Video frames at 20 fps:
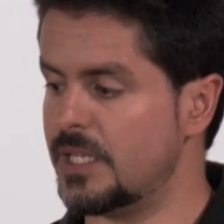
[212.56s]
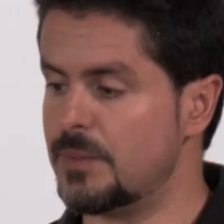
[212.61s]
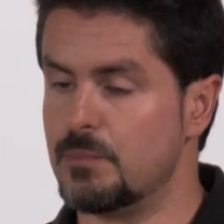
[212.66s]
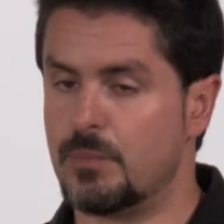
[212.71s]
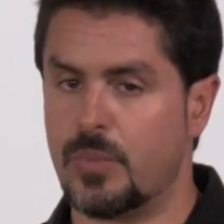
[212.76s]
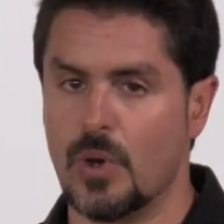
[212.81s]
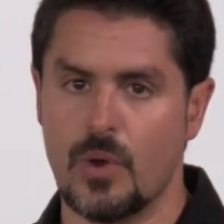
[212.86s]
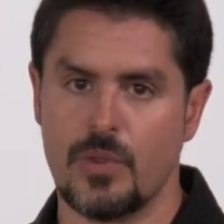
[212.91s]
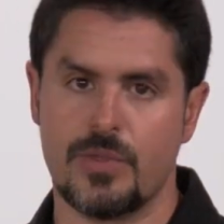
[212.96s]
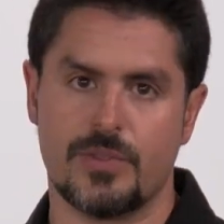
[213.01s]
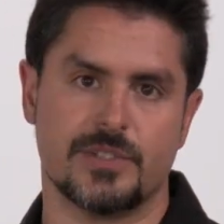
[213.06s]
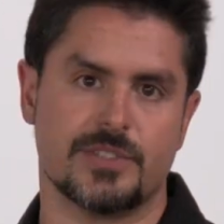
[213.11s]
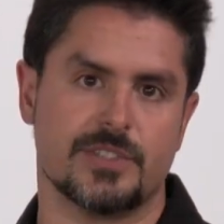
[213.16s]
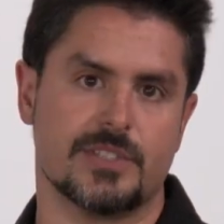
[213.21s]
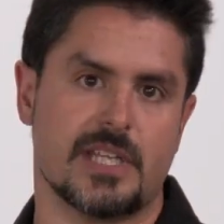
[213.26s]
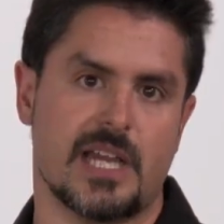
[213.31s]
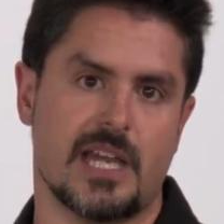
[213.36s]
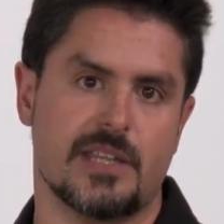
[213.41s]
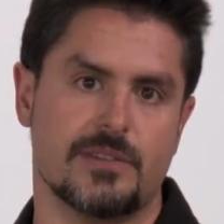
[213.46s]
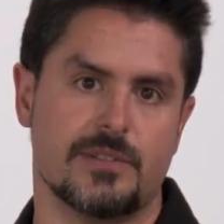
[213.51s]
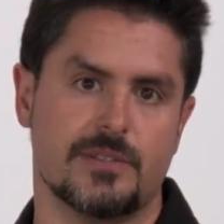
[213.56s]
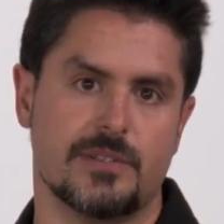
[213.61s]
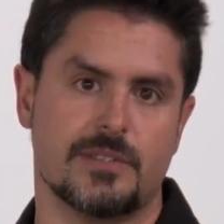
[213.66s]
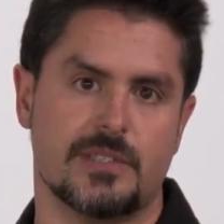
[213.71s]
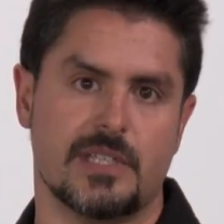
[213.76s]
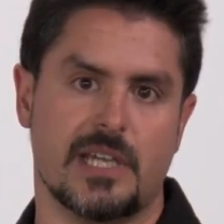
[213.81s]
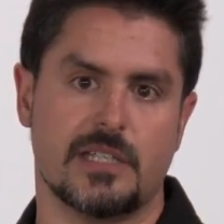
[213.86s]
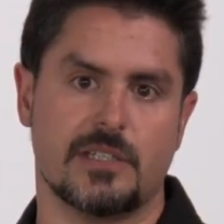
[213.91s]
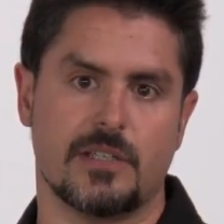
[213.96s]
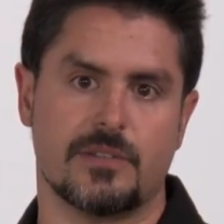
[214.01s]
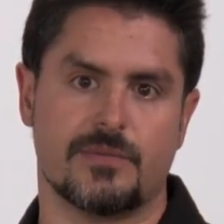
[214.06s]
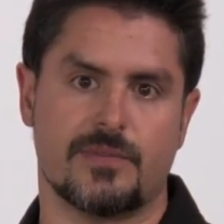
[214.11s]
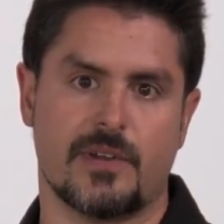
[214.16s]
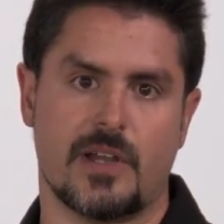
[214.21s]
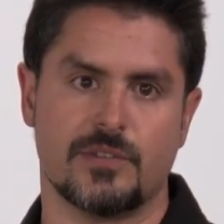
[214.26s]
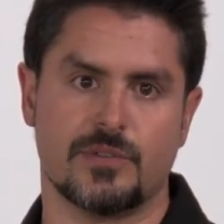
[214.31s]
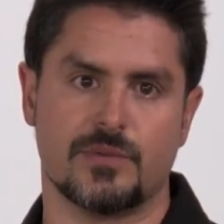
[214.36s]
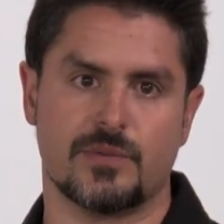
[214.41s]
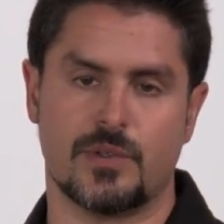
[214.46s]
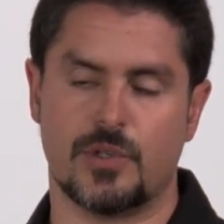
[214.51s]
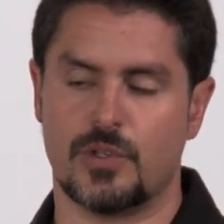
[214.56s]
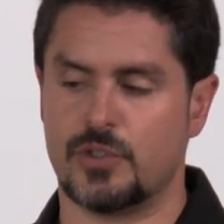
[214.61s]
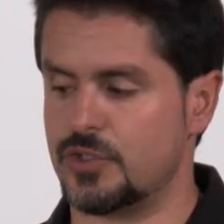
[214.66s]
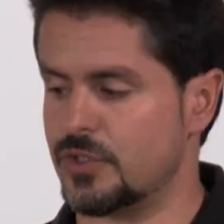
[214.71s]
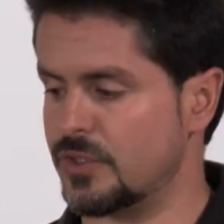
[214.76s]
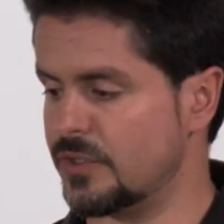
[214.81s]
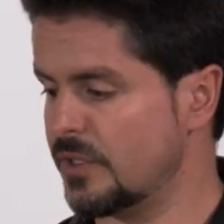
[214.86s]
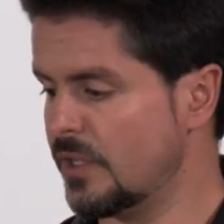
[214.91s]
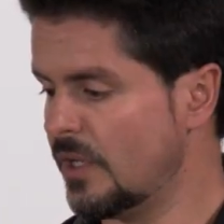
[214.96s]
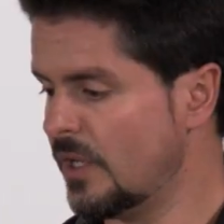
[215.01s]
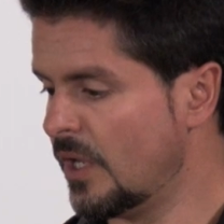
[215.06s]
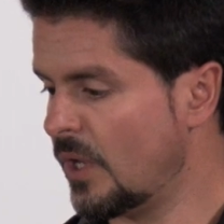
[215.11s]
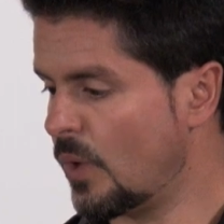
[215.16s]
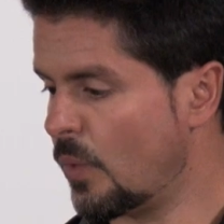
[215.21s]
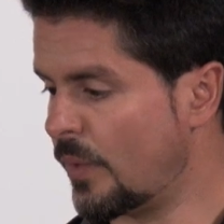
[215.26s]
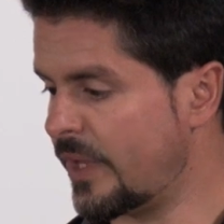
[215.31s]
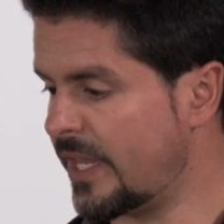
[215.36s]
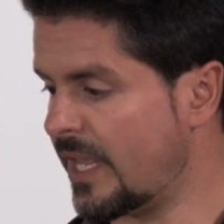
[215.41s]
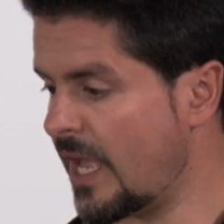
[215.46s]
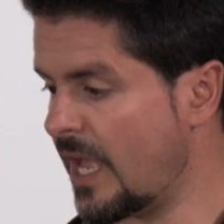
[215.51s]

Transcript: in both the standard and advanced version, we